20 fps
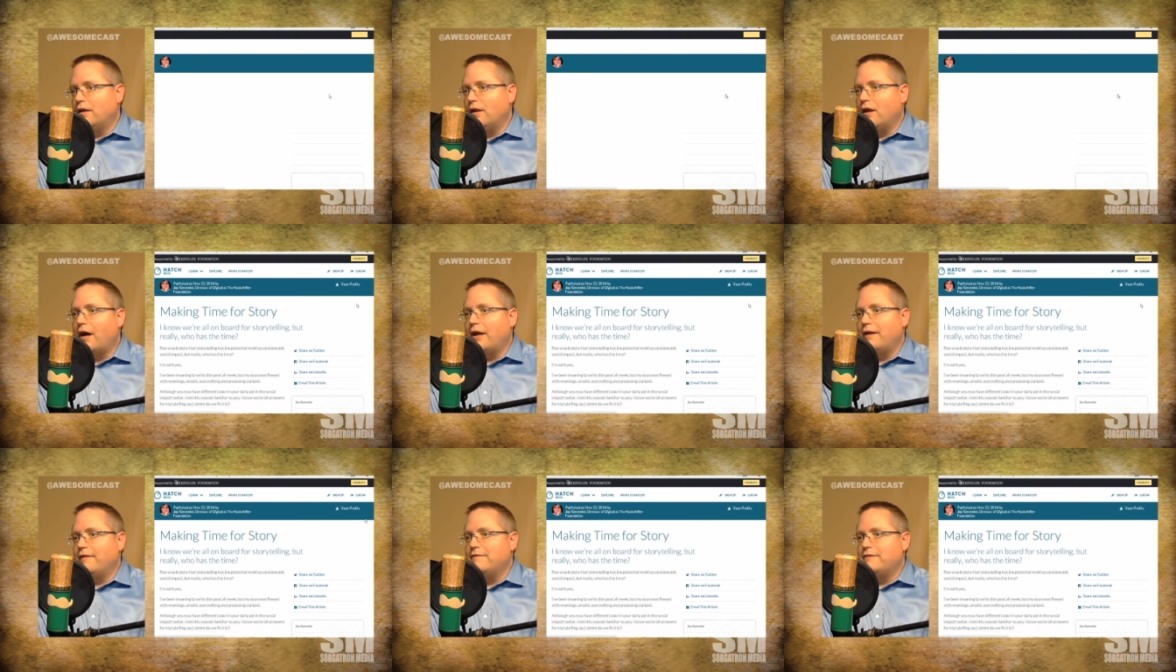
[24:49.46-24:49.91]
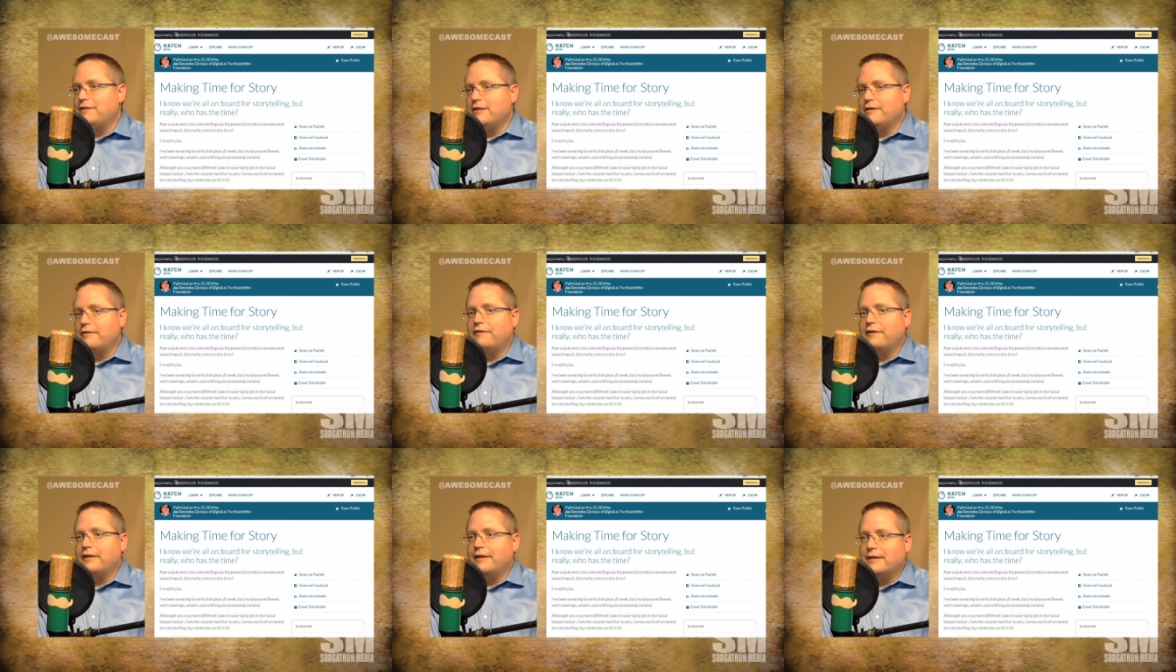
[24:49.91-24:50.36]
lot of
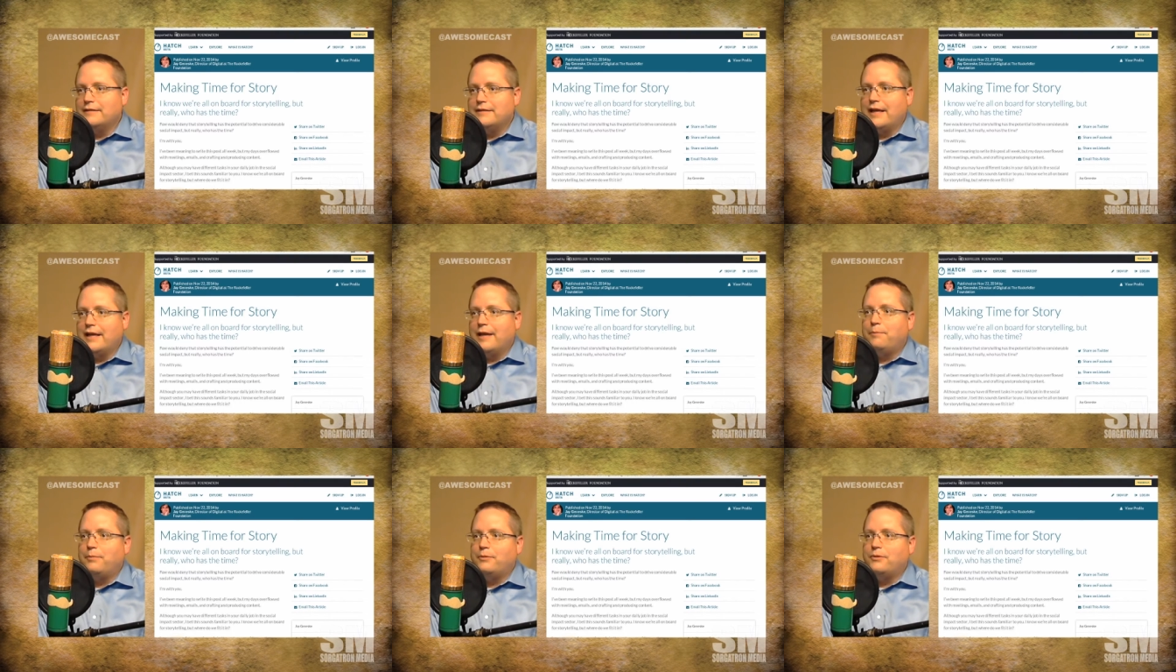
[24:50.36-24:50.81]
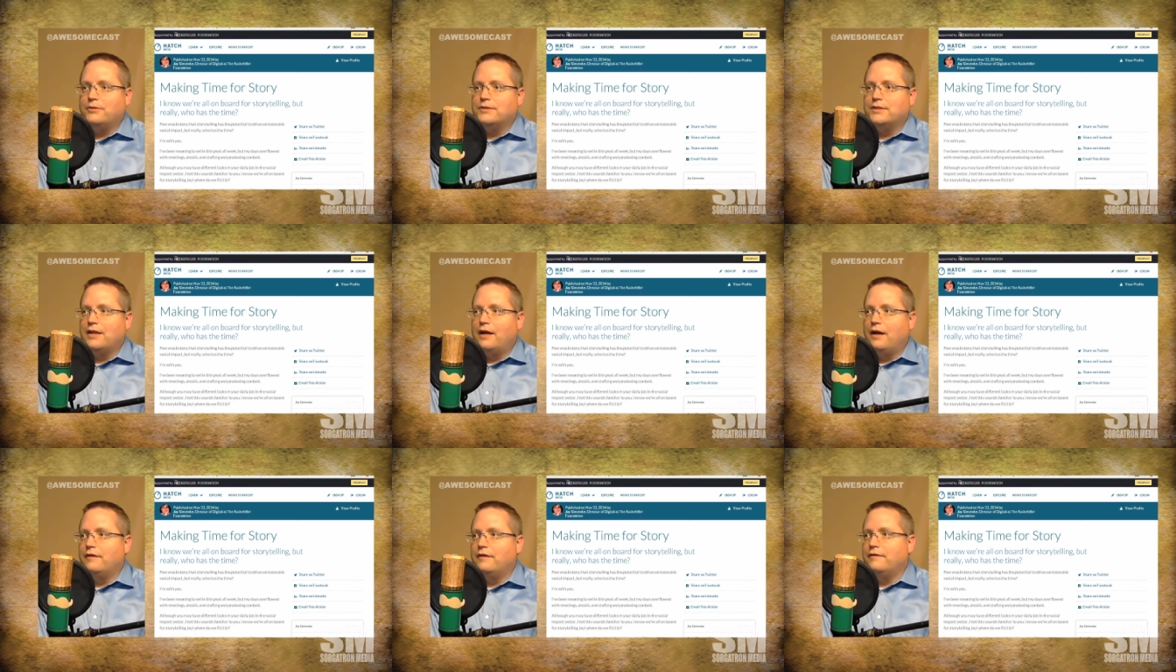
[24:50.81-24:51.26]
different
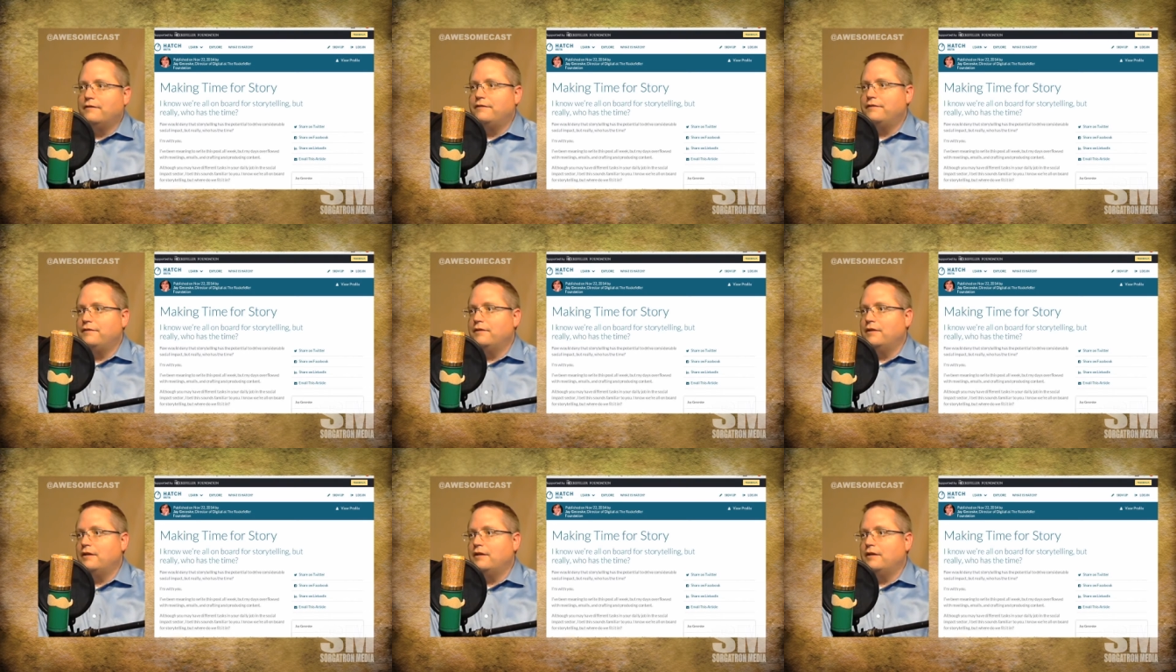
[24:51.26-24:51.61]
examples of